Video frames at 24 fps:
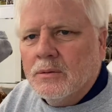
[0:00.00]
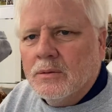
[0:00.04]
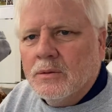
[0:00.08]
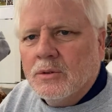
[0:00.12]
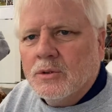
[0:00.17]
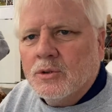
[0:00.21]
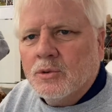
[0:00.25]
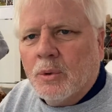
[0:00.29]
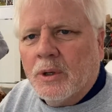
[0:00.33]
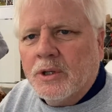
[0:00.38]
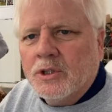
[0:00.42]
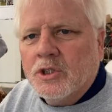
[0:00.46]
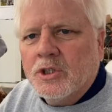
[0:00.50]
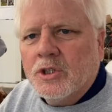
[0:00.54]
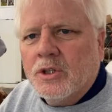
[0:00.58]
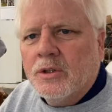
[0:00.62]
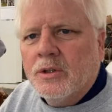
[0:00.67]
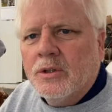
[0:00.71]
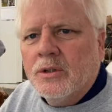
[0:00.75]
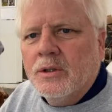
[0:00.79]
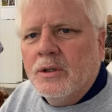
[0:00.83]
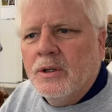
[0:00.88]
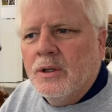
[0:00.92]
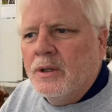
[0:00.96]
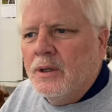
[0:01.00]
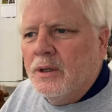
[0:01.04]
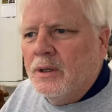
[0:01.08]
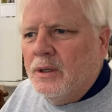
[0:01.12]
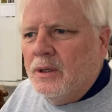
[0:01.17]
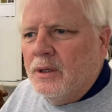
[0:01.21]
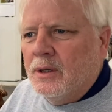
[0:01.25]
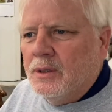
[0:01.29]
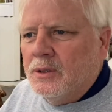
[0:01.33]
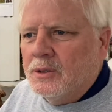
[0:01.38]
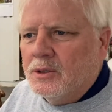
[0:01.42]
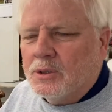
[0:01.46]
sweatshirt,
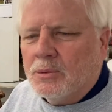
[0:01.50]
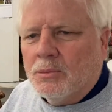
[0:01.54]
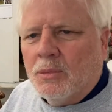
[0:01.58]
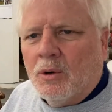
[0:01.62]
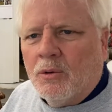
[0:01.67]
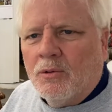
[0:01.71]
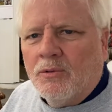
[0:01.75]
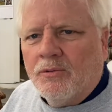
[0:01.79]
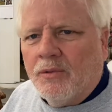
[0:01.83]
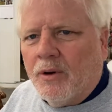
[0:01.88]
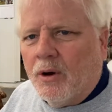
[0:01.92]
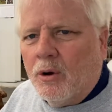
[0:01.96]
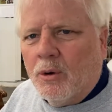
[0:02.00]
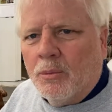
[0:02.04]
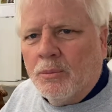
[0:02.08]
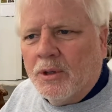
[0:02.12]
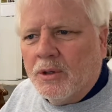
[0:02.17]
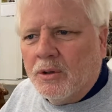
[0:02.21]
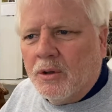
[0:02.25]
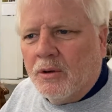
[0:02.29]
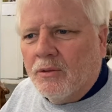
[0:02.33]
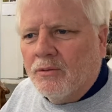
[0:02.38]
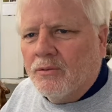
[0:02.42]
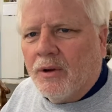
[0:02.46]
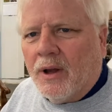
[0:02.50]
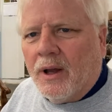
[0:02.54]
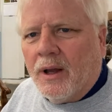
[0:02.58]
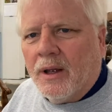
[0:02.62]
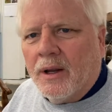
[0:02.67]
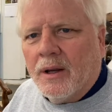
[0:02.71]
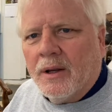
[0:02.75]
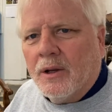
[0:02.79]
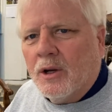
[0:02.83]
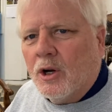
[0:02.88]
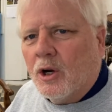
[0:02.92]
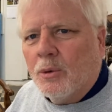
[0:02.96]
some old foam that you can
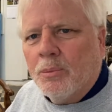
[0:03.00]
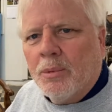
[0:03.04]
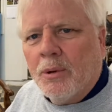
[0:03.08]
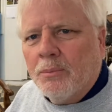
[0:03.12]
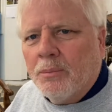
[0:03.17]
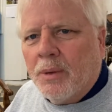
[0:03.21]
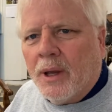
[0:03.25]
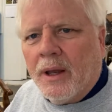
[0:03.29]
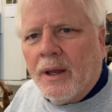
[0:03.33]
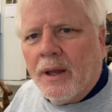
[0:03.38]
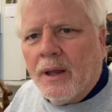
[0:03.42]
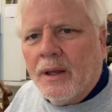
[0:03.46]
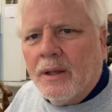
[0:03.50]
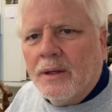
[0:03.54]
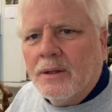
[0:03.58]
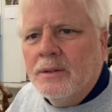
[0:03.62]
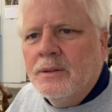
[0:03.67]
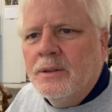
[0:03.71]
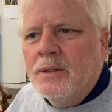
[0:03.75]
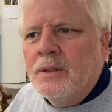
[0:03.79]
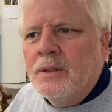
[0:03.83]
find, carpet pad,